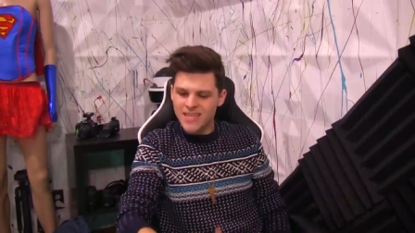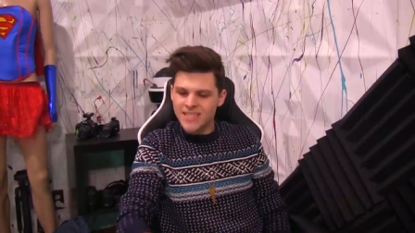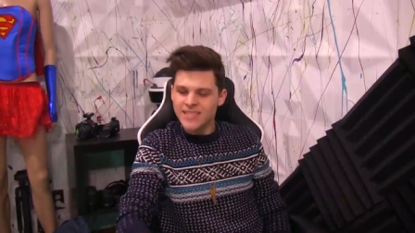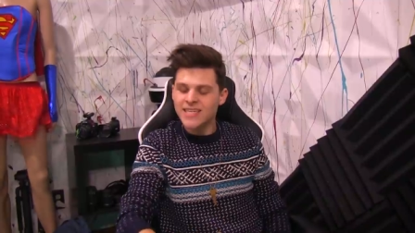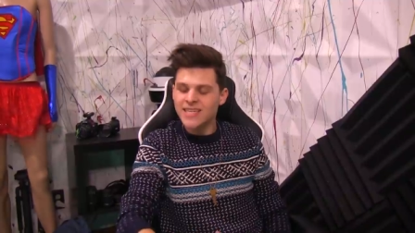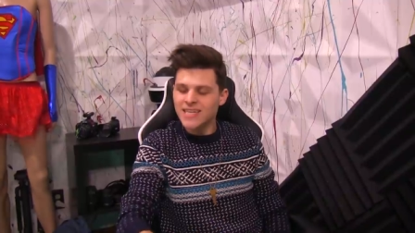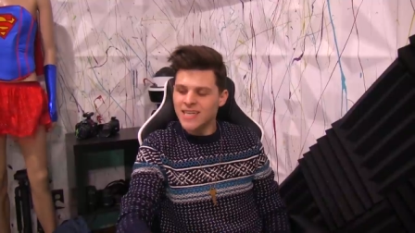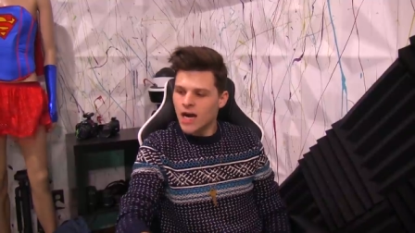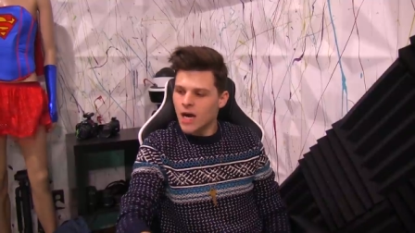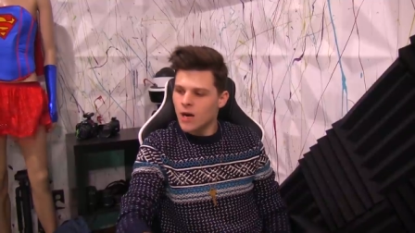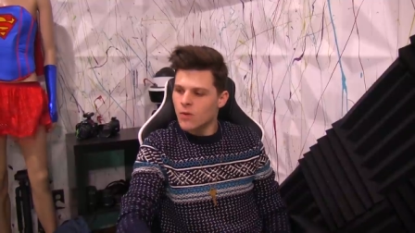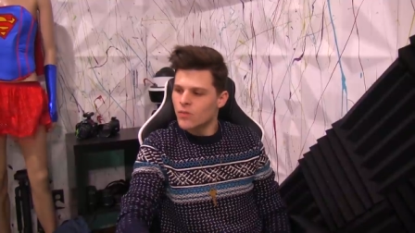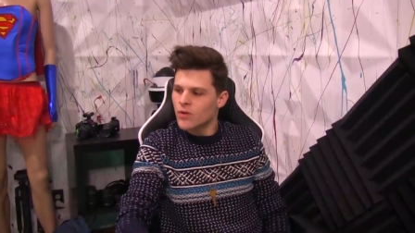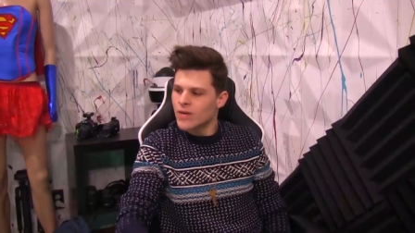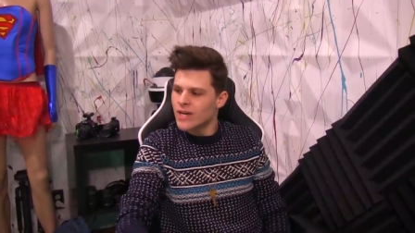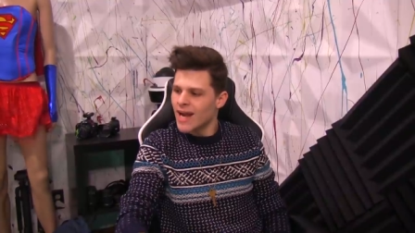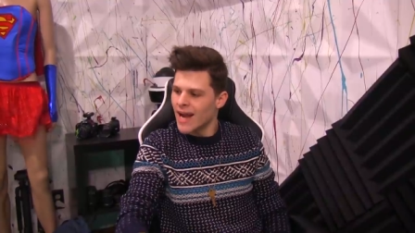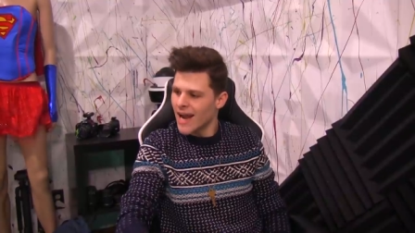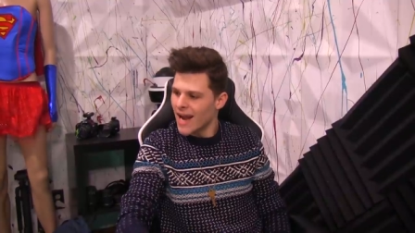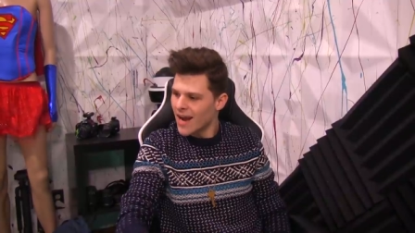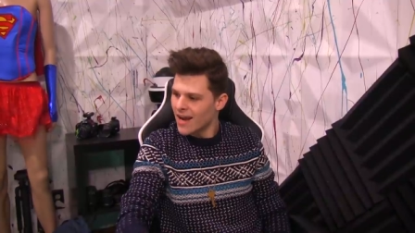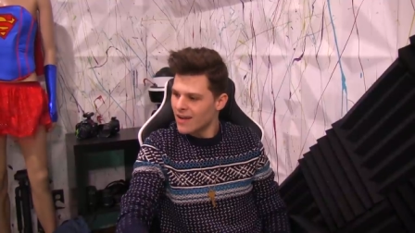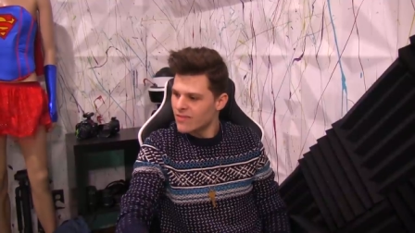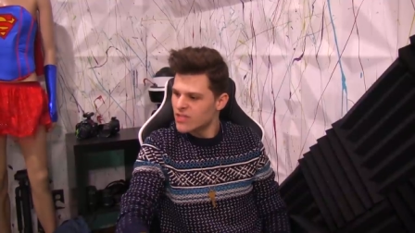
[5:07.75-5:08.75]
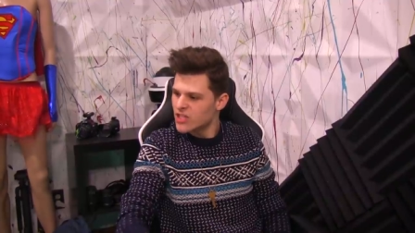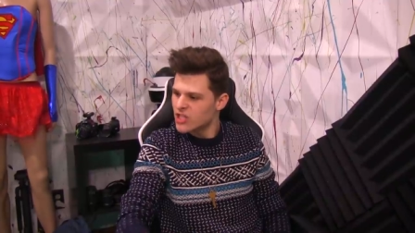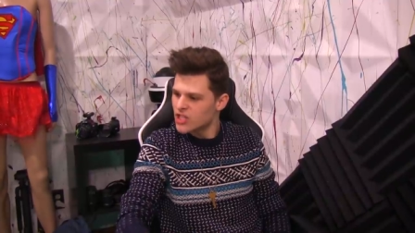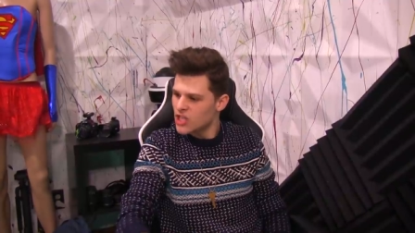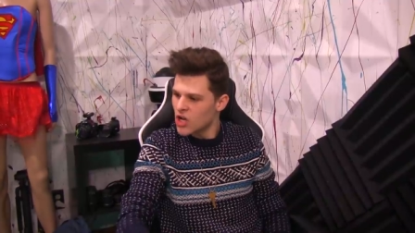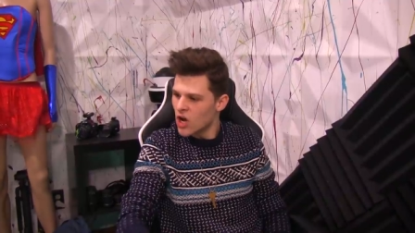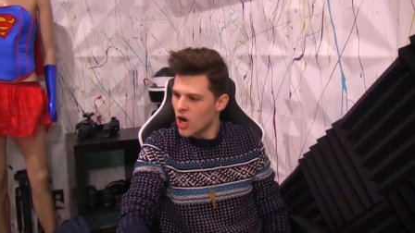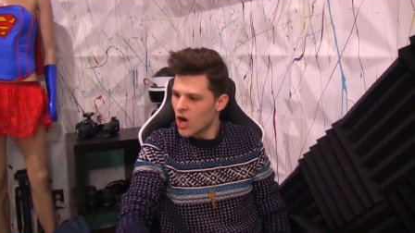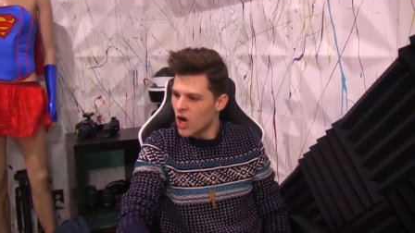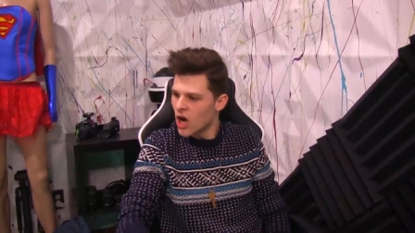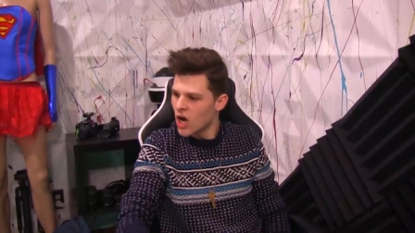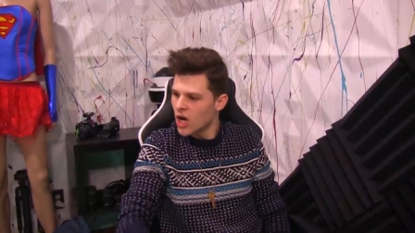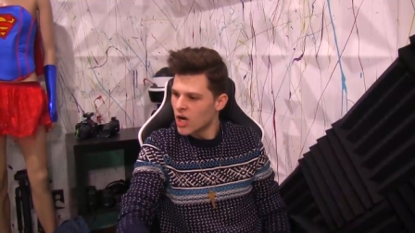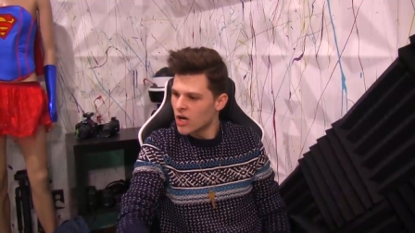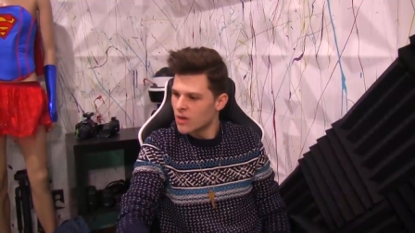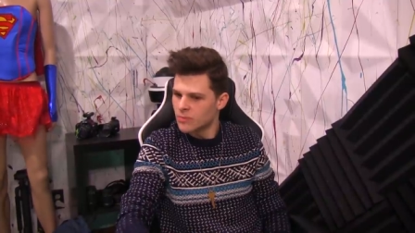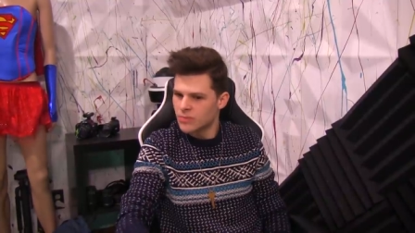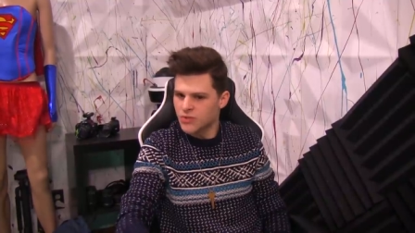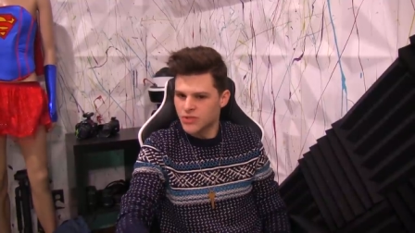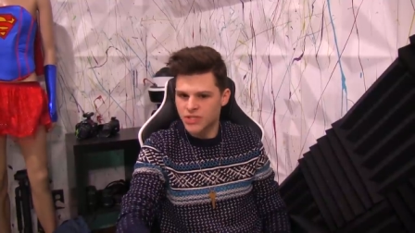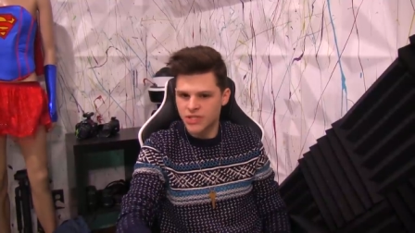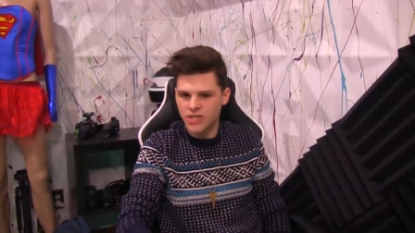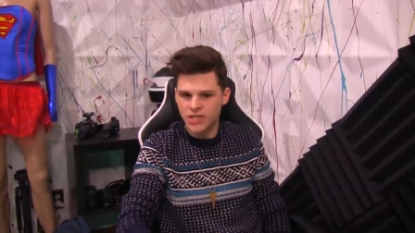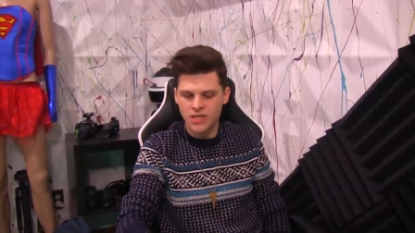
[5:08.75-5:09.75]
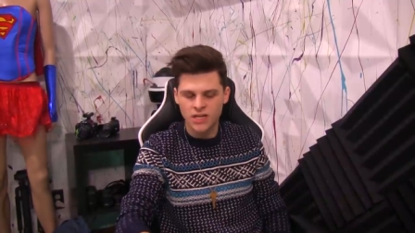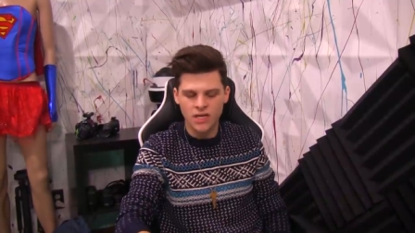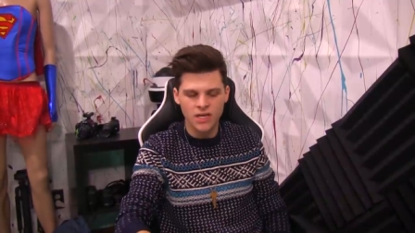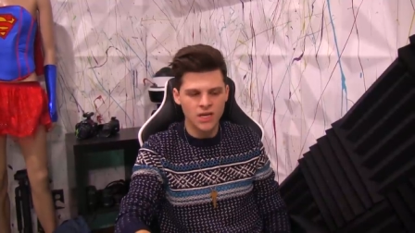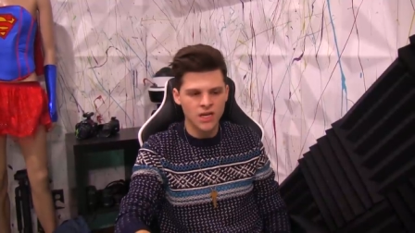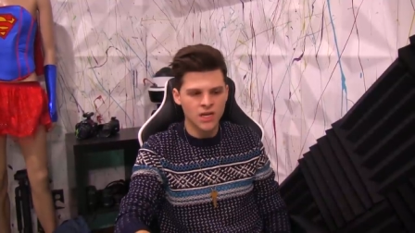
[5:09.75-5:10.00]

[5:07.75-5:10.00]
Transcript: then I would have subs.